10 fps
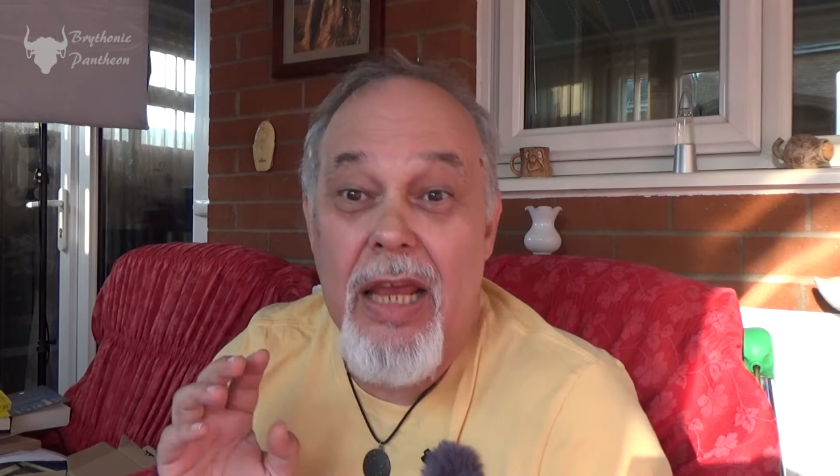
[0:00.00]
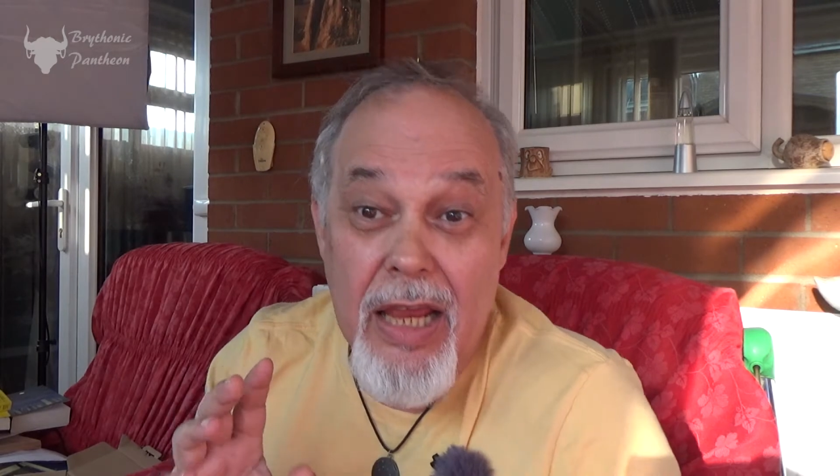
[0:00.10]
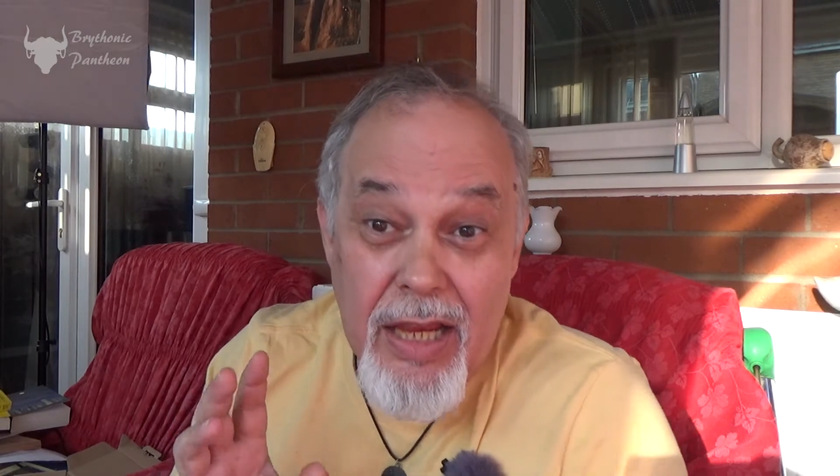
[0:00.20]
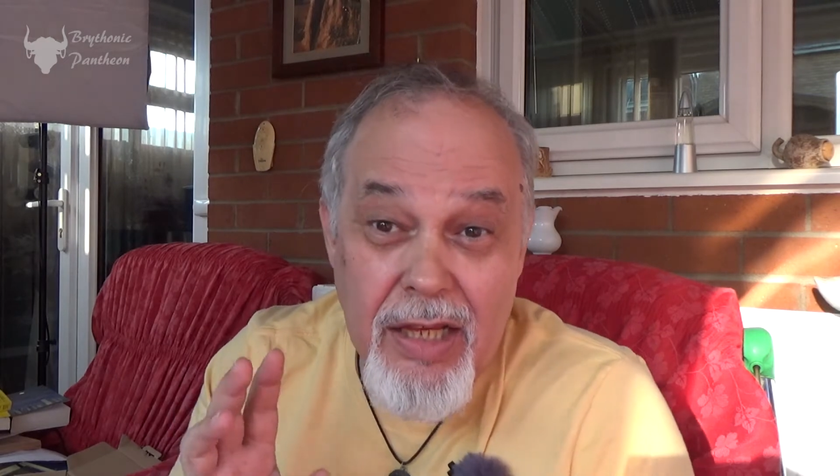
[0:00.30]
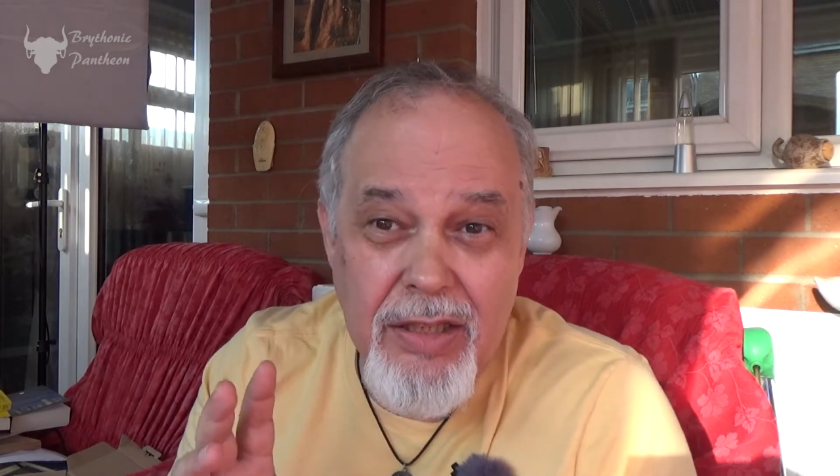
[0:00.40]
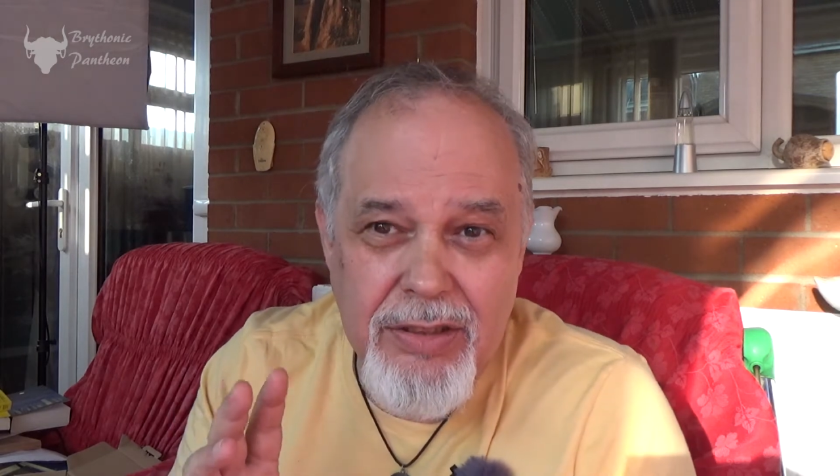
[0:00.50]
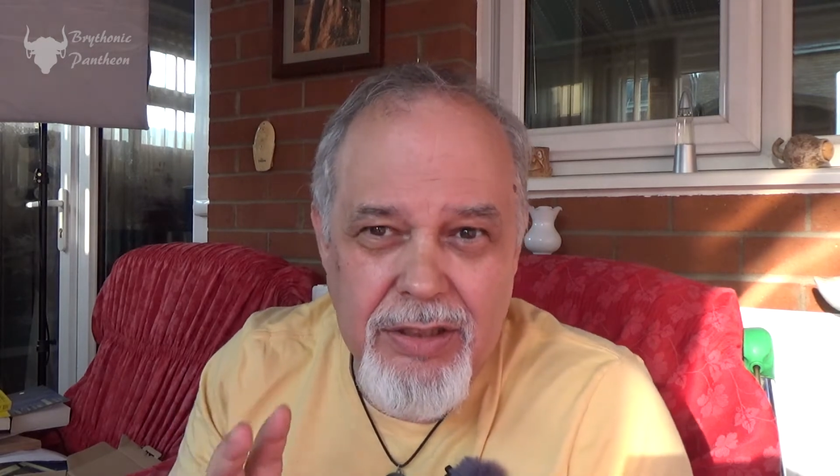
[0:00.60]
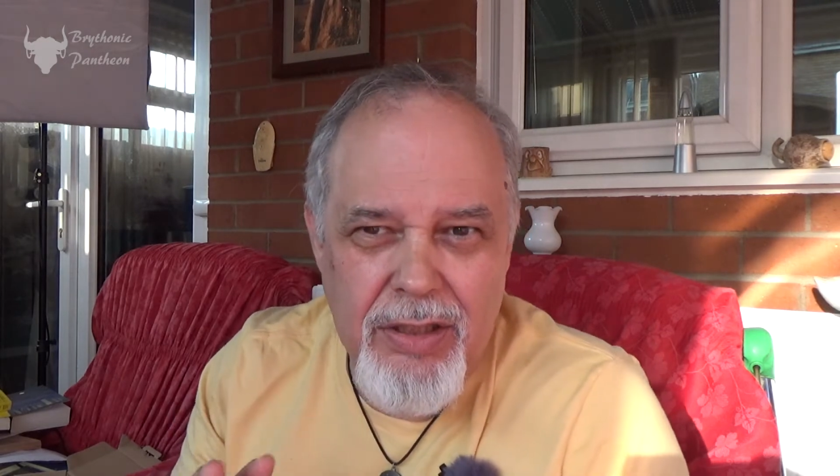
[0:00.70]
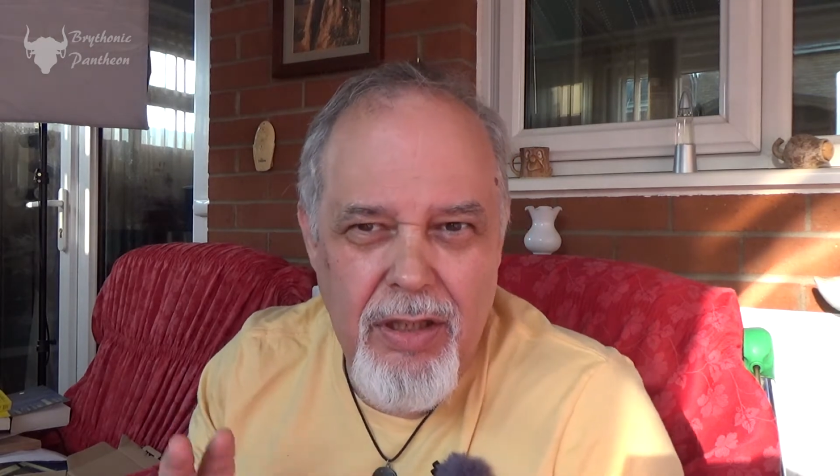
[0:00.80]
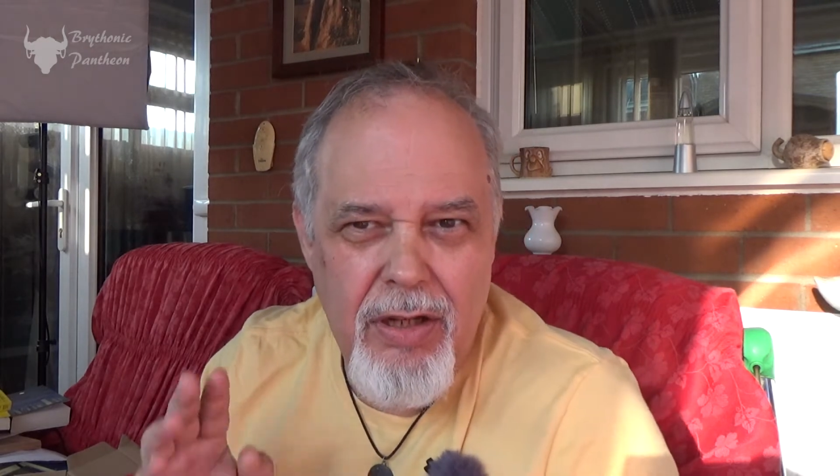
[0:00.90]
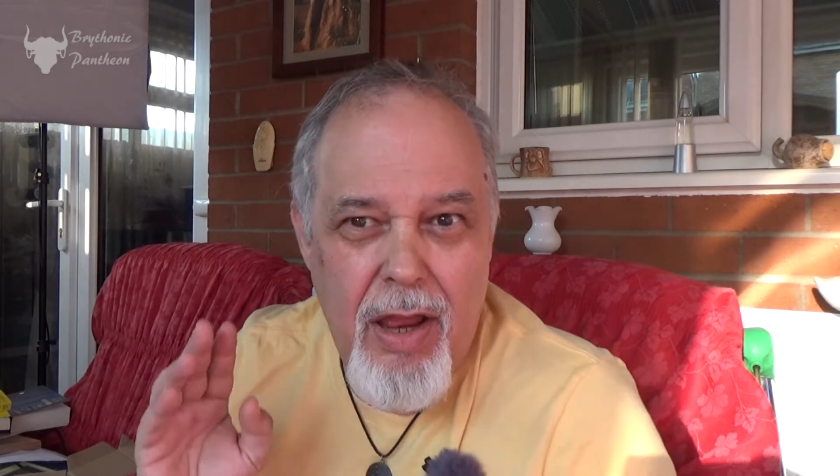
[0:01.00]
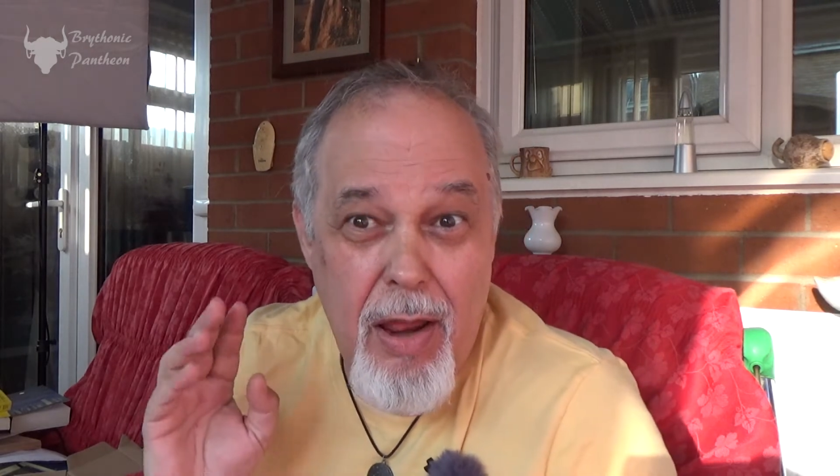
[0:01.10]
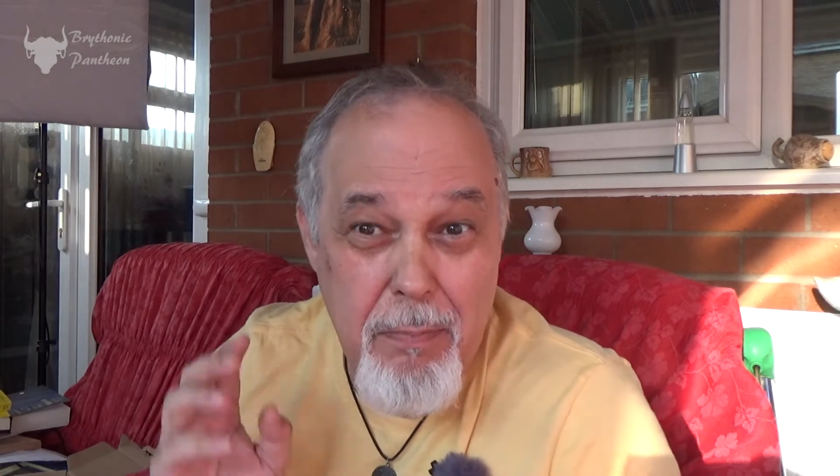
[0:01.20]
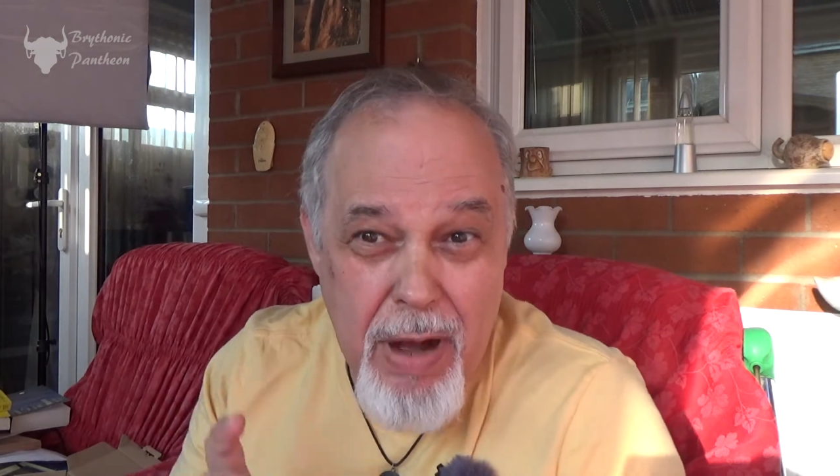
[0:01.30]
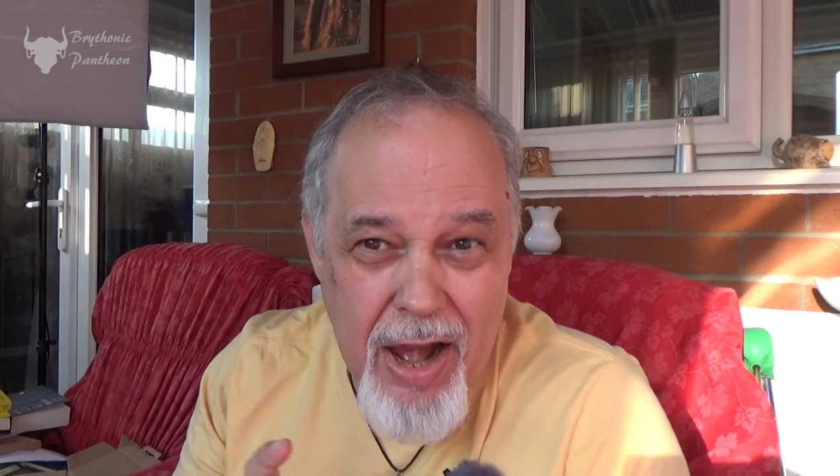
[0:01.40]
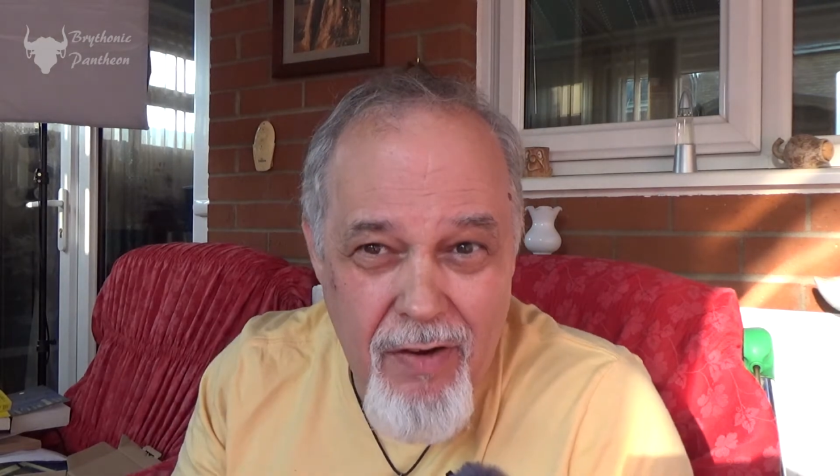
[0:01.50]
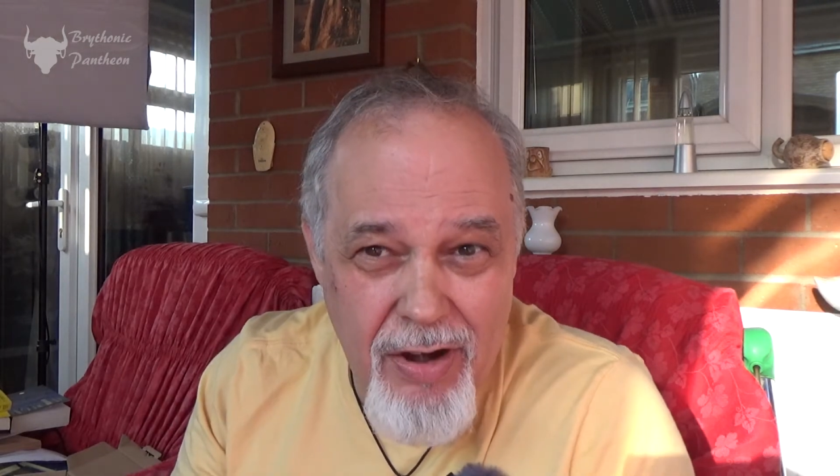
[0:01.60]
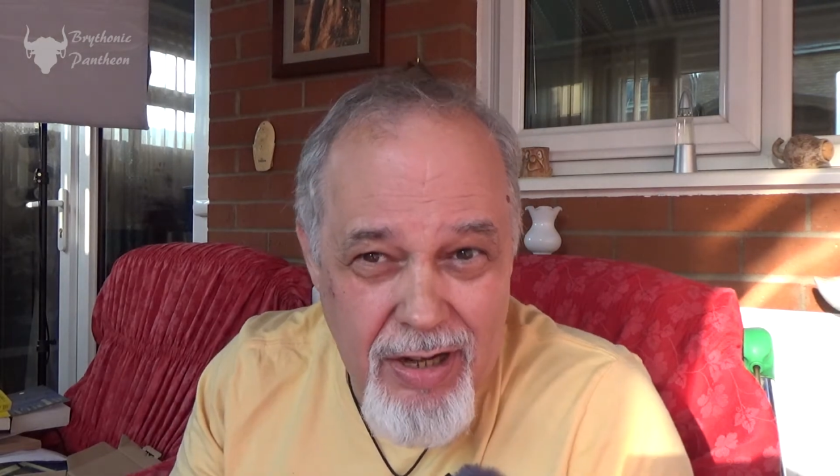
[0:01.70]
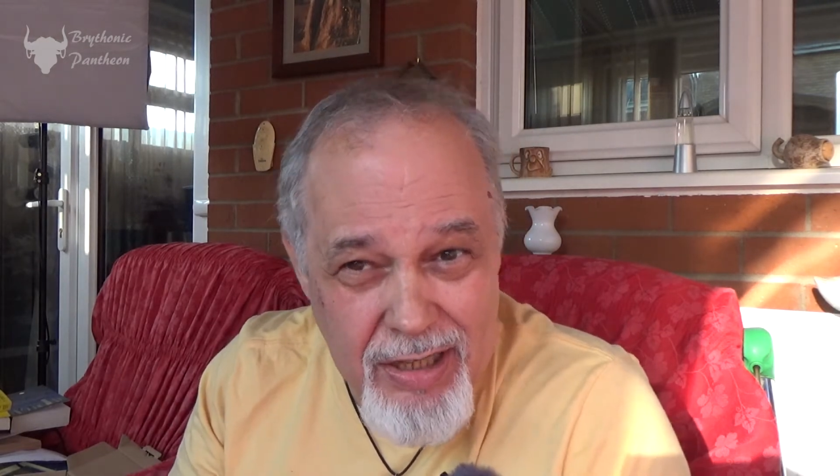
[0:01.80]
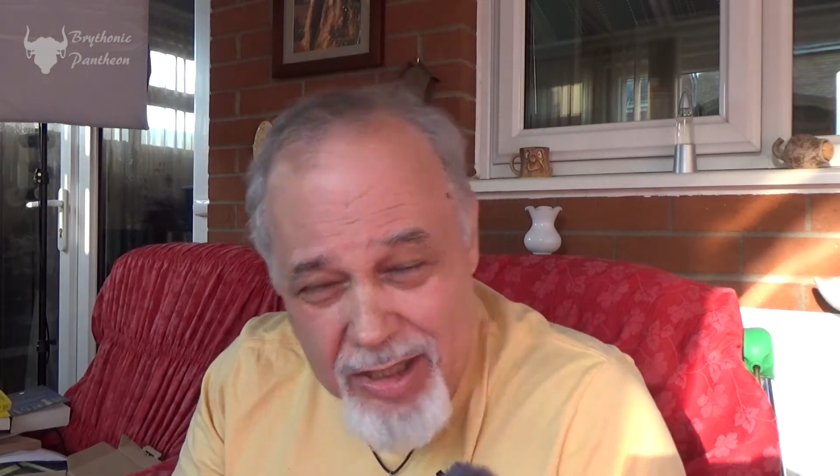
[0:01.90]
is apparently